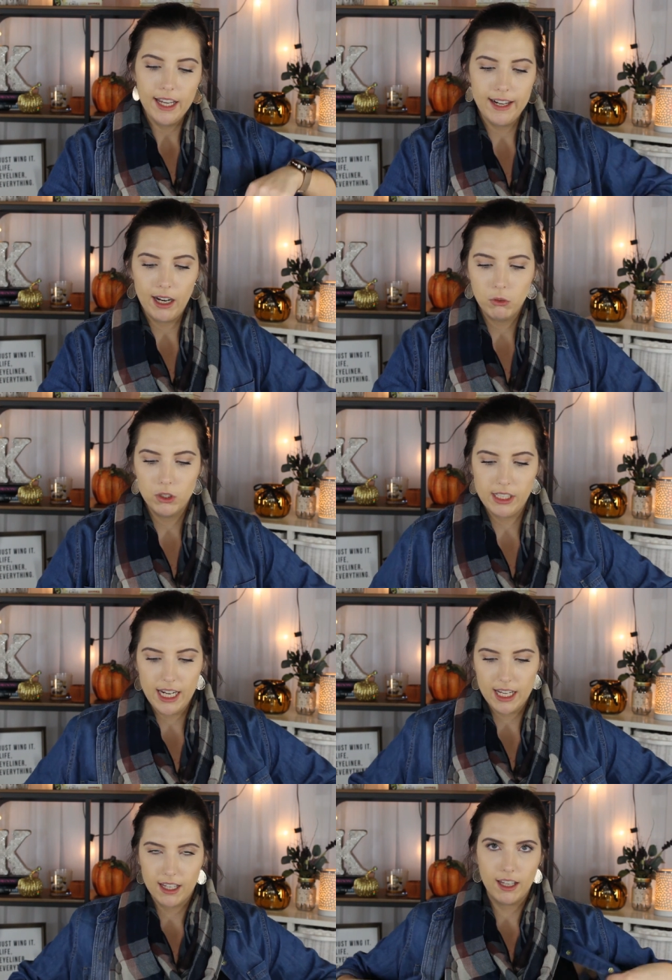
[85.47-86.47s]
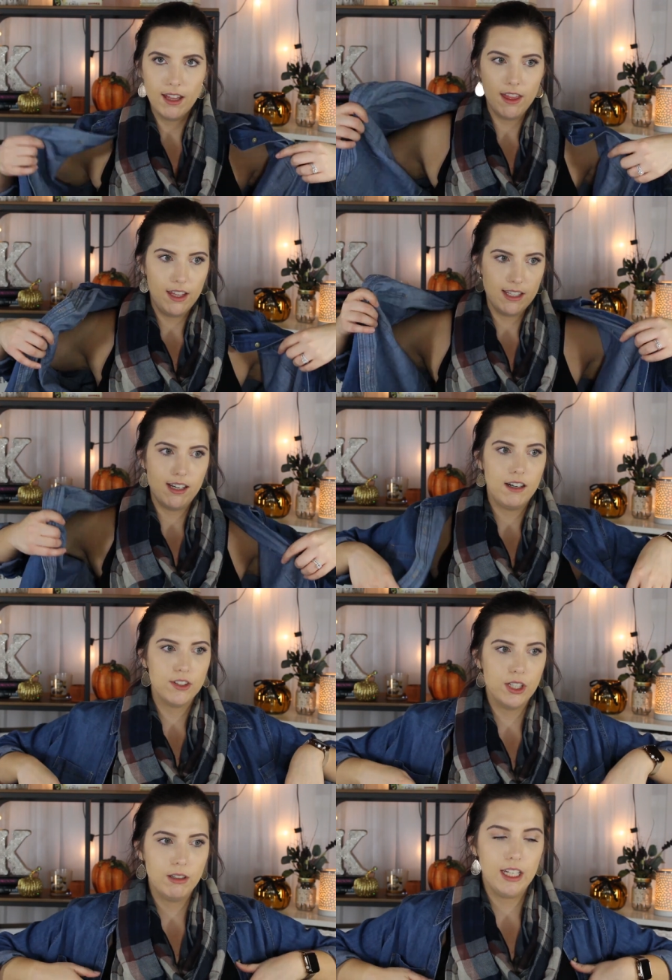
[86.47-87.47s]
and I will take this off
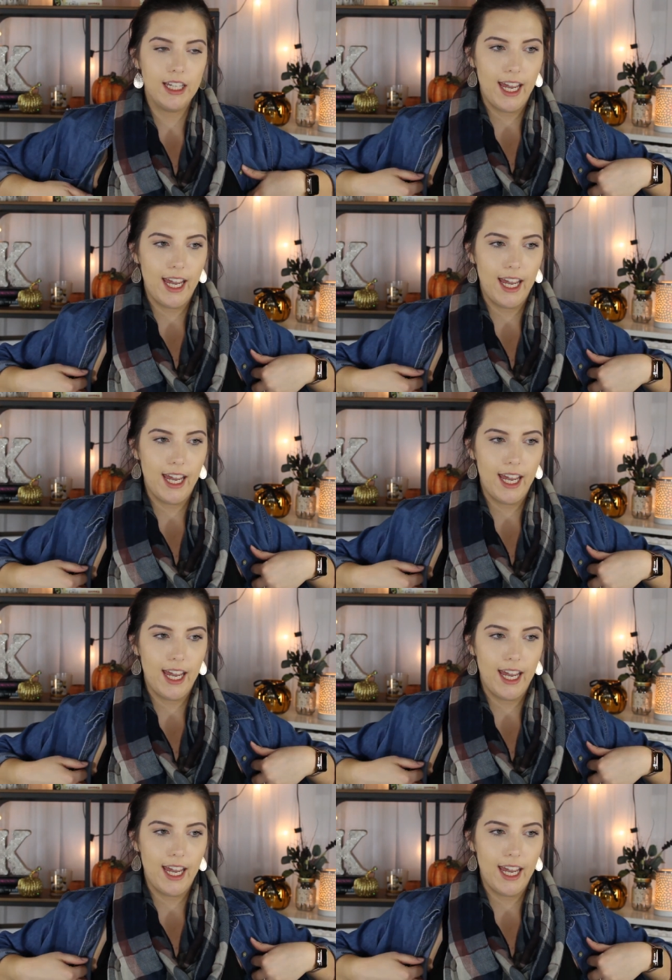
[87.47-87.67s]
so you can